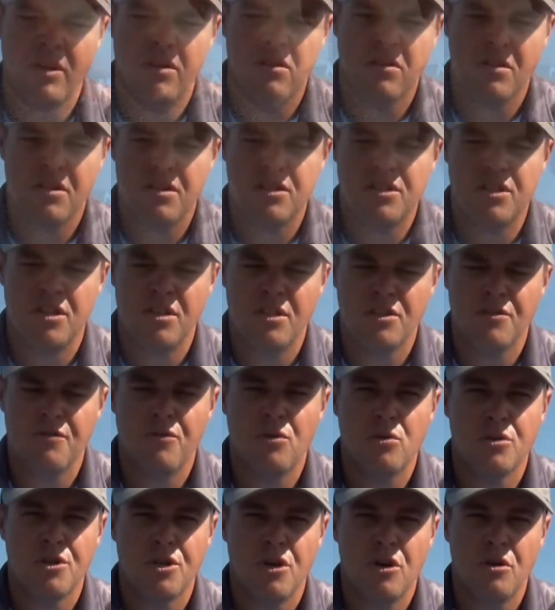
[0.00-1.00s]
You can see there's
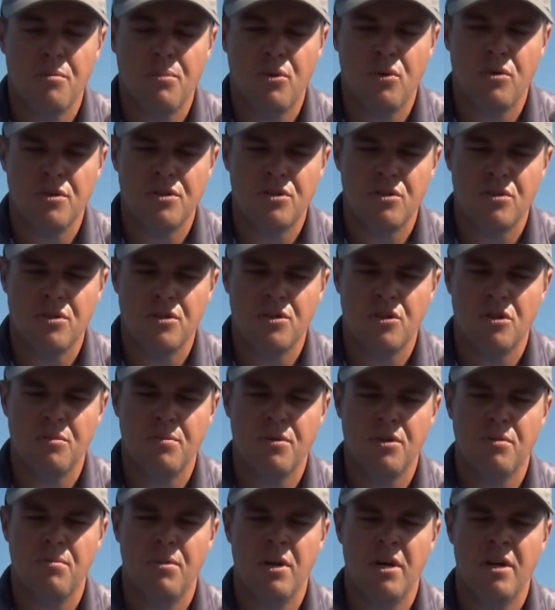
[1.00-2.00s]
4 toe points on the top
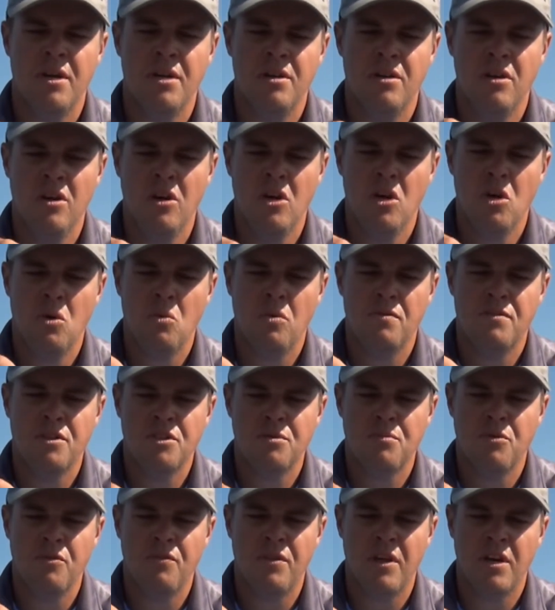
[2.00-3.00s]
of the blade. We've
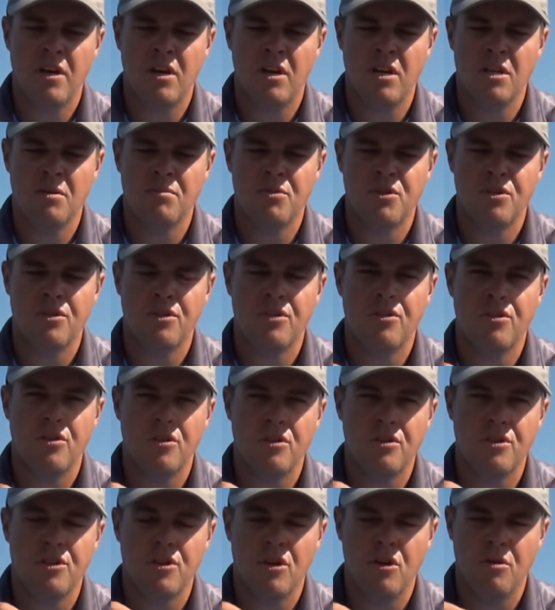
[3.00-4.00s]
just moved that clip to the
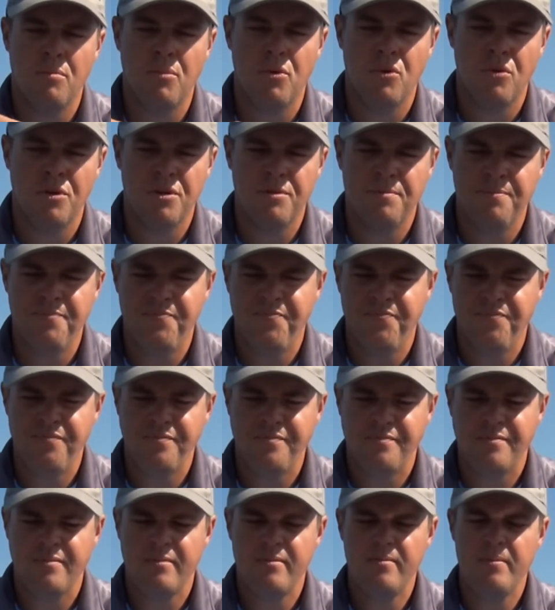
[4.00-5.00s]
third toe point.
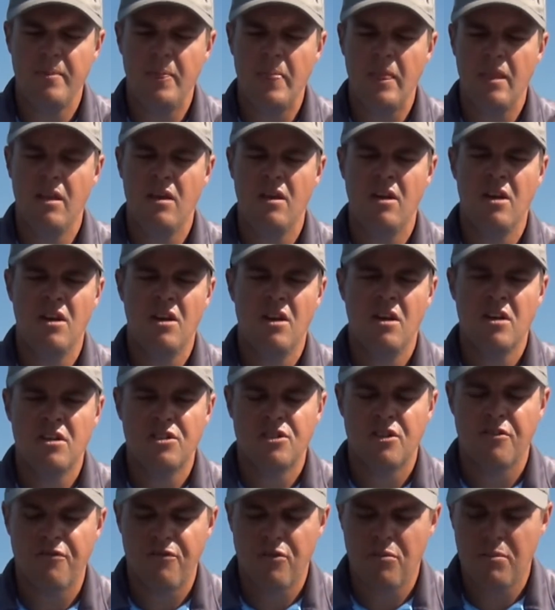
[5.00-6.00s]

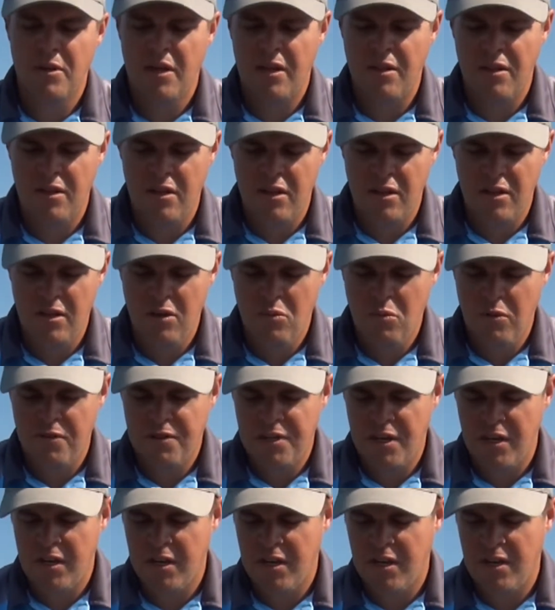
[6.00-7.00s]
So from that there then we
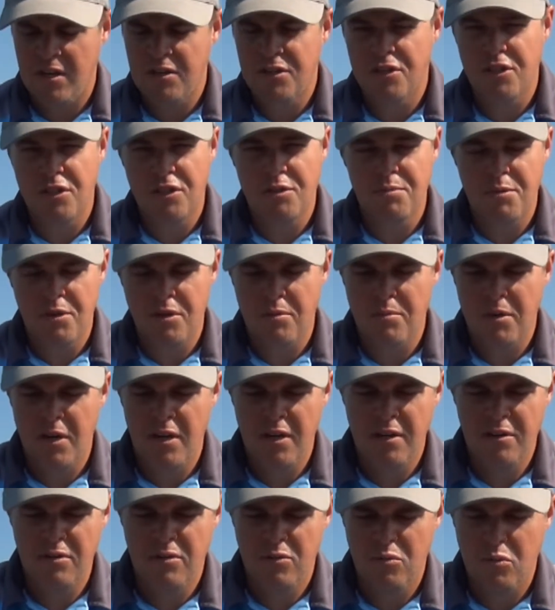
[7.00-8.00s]
take our jig spinner
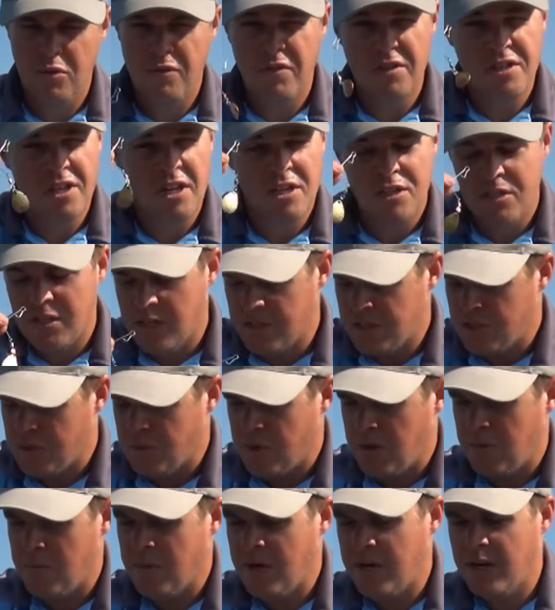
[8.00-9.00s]
blade, we've attached that
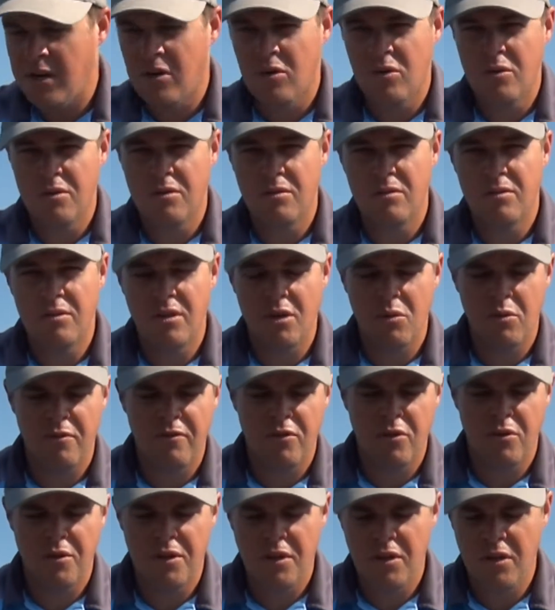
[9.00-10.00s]
to our main line that we've
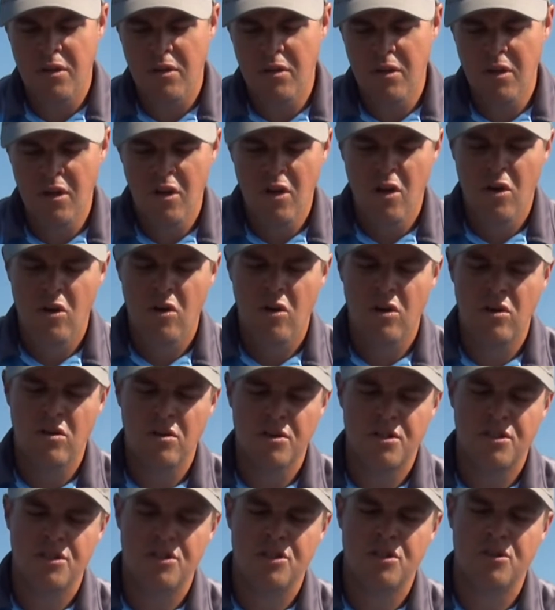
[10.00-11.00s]
got here. I
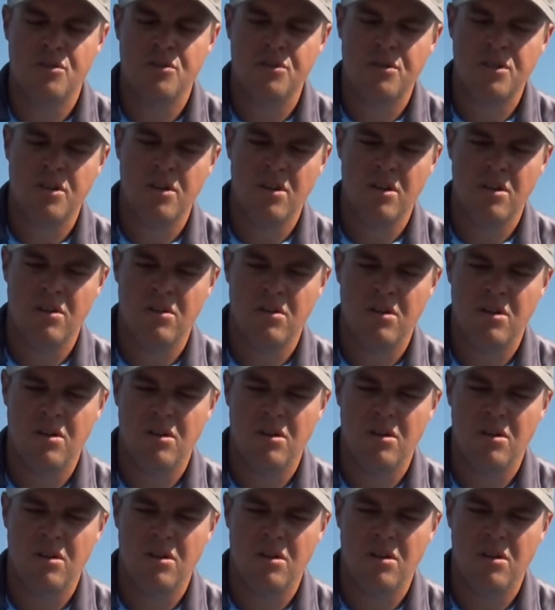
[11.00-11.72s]
like to choose a